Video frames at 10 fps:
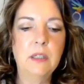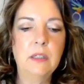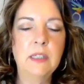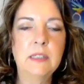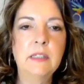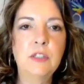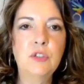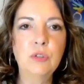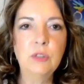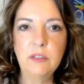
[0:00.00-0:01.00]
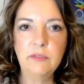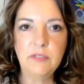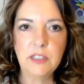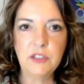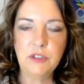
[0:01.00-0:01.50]
they said that true love
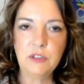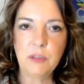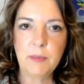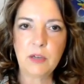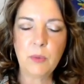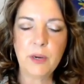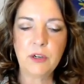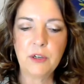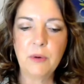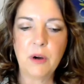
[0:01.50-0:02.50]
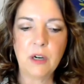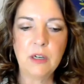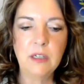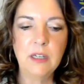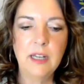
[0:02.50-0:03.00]
finds you no matter where you
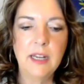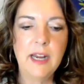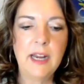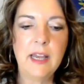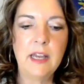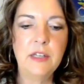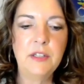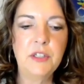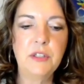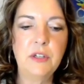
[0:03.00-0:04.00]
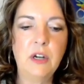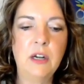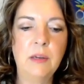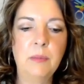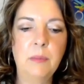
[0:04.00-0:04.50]
are. And,
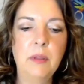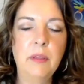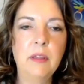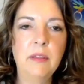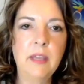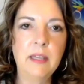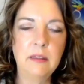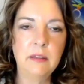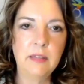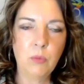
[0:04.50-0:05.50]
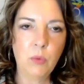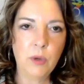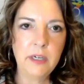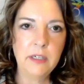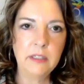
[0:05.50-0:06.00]
they
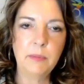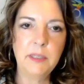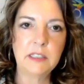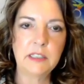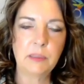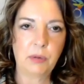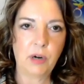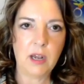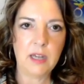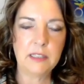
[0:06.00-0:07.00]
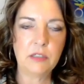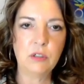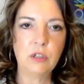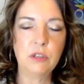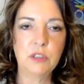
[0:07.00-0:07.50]
wanted it to be a surprise.
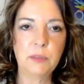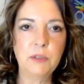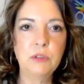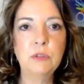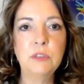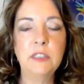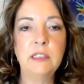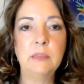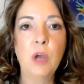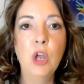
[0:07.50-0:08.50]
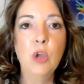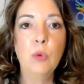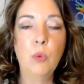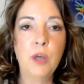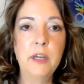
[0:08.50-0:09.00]
Her spiritual team
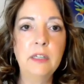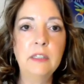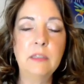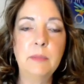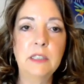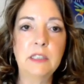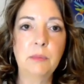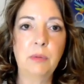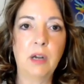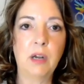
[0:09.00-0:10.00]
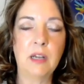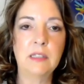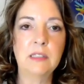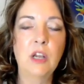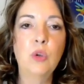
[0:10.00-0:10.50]
wanted it to be a
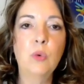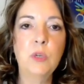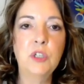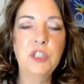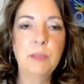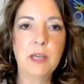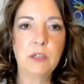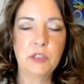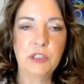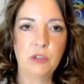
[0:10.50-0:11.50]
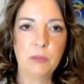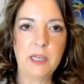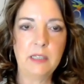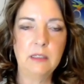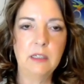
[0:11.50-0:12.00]
surprise when she met her
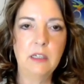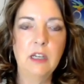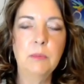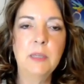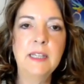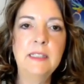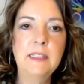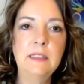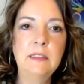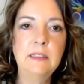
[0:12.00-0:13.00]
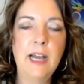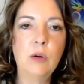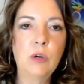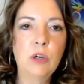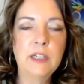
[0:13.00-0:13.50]
soulmate. But they did
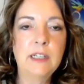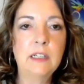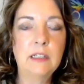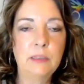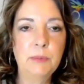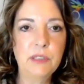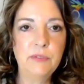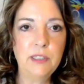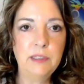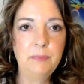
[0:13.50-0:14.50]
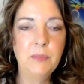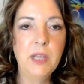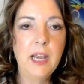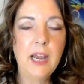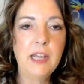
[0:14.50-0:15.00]
allow her to get a glimpse of him
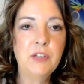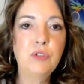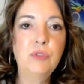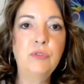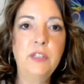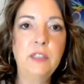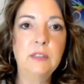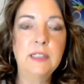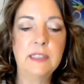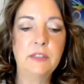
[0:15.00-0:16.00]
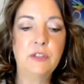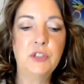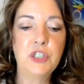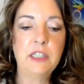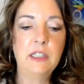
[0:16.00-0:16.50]
and to feel his
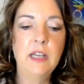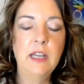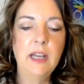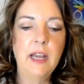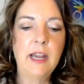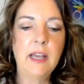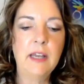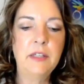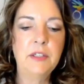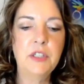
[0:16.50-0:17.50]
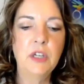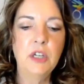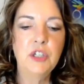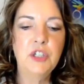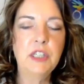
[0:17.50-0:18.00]
energy. And
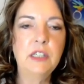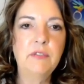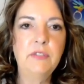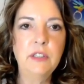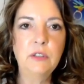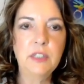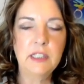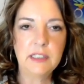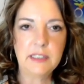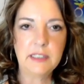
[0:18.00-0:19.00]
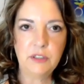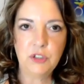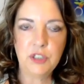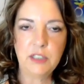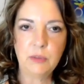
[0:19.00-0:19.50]
she could feel that his
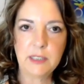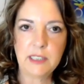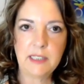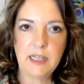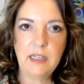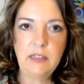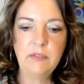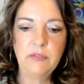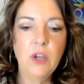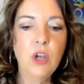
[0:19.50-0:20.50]
energy was safe,